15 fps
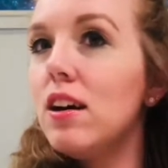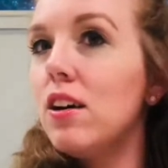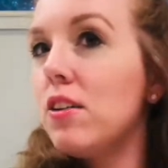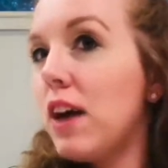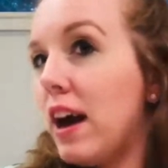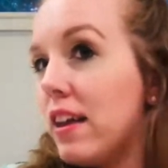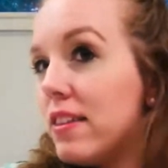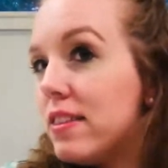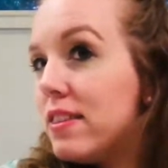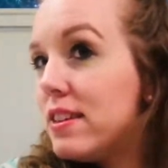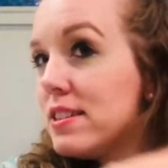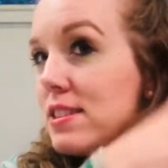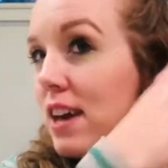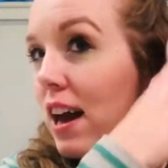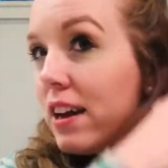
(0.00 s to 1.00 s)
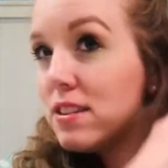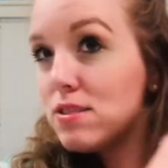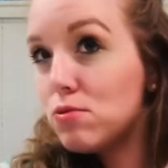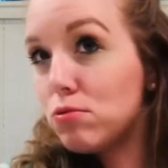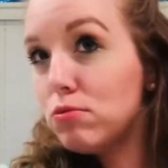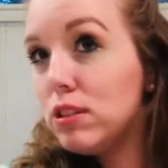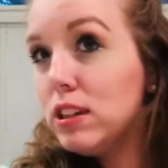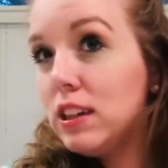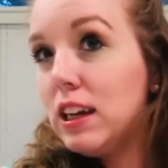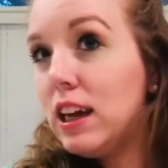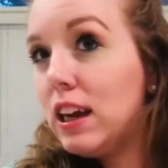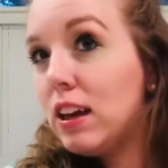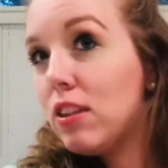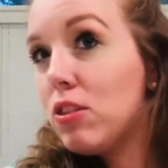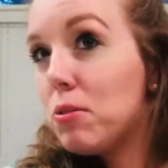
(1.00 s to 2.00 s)
Okay, this guy is really
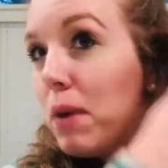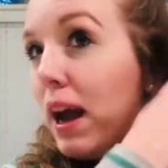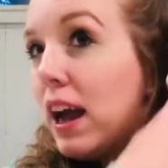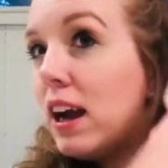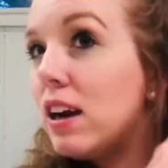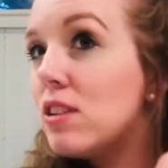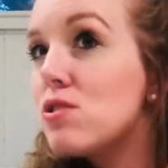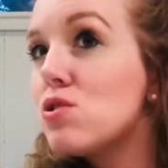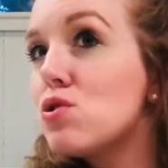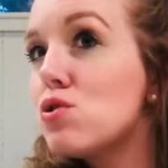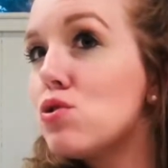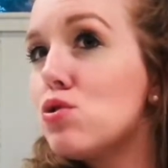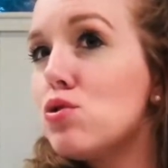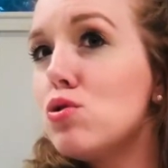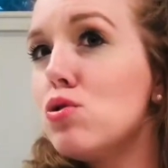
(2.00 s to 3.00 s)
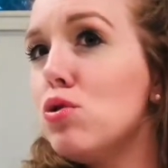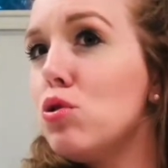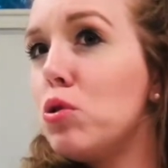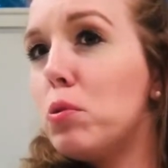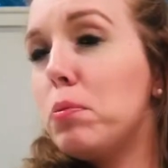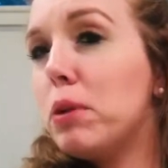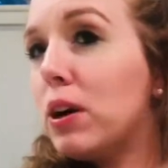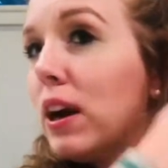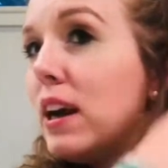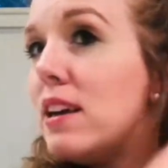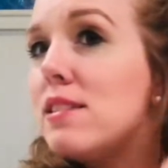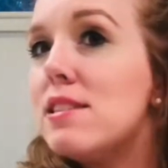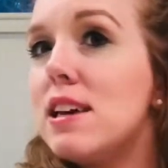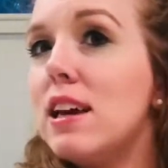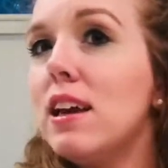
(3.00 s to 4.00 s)
getting through my hair super
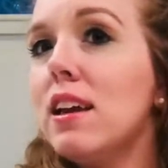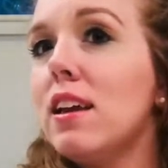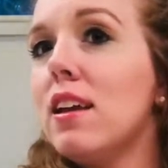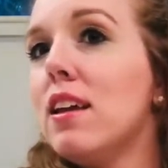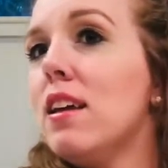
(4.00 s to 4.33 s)
easy.